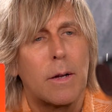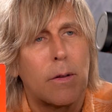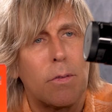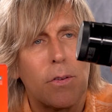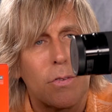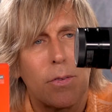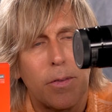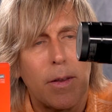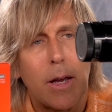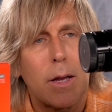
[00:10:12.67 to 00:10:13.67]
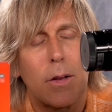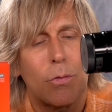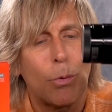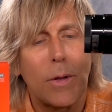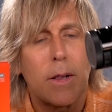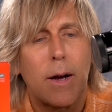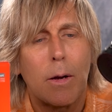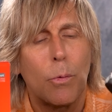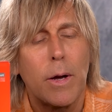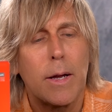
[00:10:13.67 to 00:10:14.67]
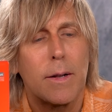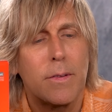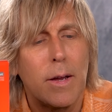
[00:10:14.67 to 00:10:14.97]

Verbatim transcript: this thing is really lightweight,